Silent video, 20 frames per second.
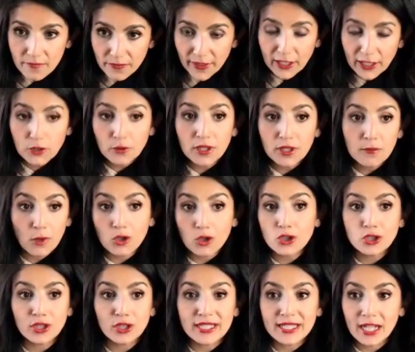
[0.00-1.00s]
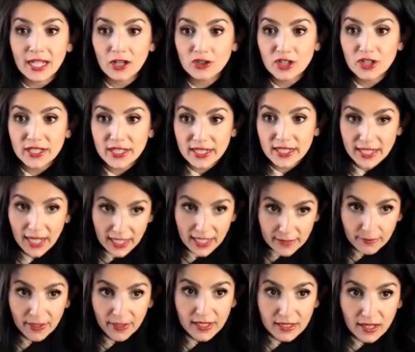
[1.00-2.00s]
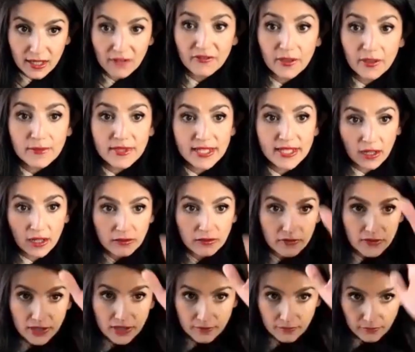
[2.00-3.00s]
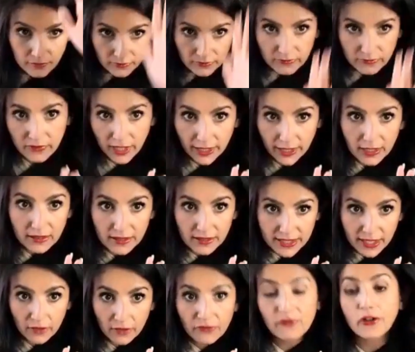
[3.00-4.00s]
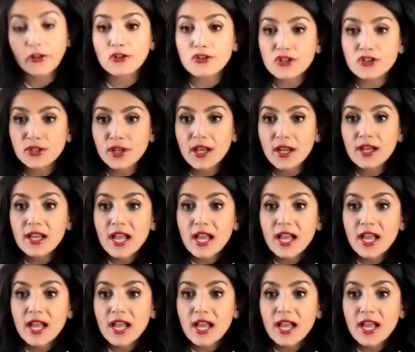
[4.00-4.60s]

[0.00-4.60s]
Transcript: they do an emotional intelligence assessment of themselves, right? Self first.